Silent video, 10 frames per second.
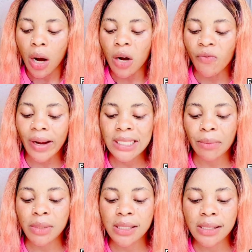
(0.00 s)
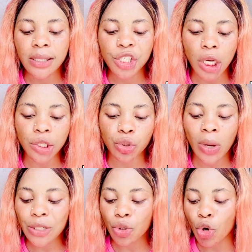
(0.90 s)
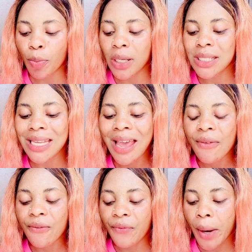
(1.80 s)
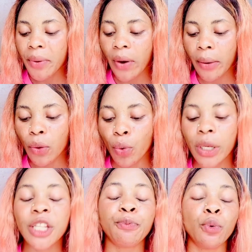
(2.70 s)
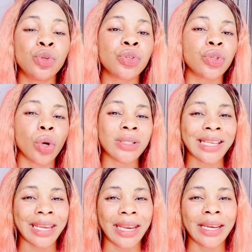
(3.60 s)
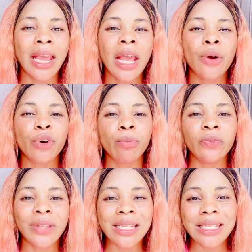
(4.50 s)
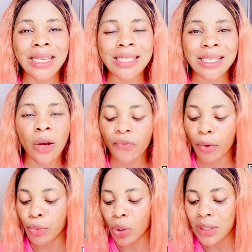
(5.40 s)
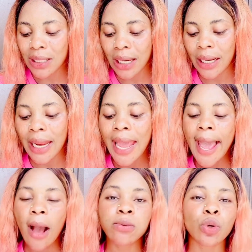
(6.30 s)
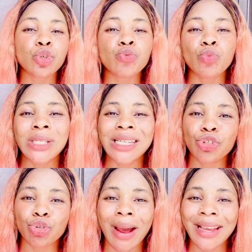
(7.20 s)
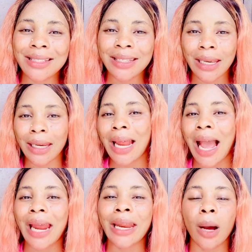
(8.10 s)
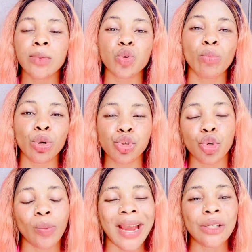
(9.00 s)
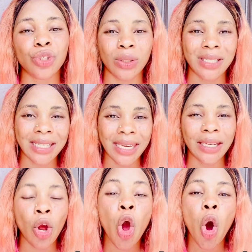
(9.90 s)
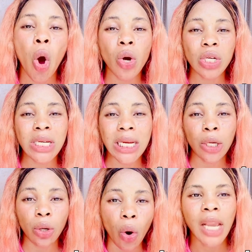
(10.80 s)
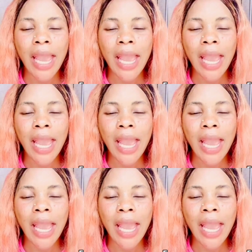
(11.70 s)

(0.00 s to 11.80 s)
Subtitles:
Vitamin C Shea Sugar Scrub is very, very good. It boosts the skin, remove dead skin cell from your skin, help to smoothen dry skin, and help to moisturize your skin all day long.